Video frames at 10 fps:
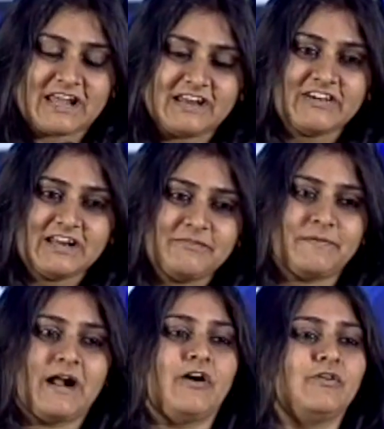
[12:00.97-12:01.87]
we are very, very
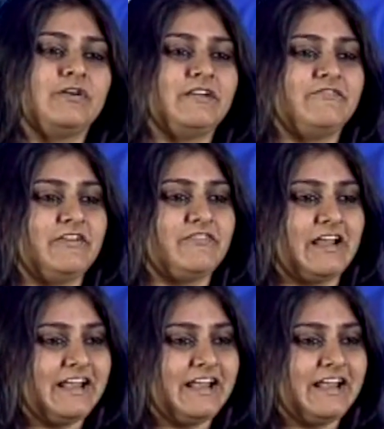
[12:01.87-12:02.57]
proud, and we are